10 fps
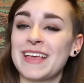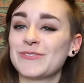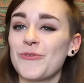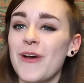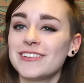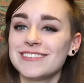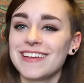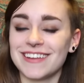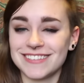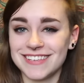Thanks for
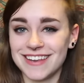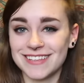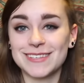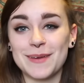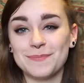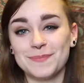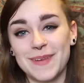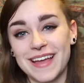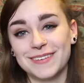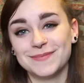watching, and I'll see you next time.
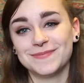Bye.